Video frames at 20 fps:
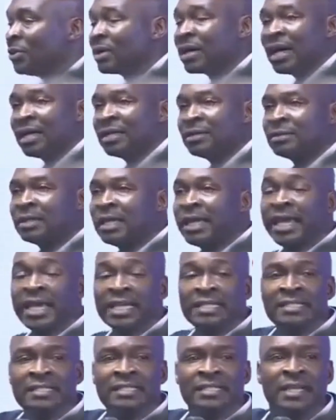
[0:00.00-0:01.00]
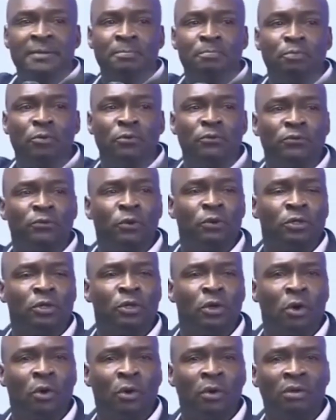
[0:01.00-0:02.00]
can a simple phone
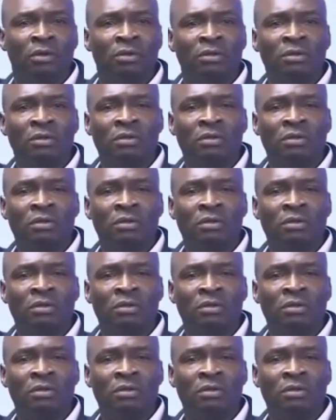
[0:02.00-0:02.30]
call.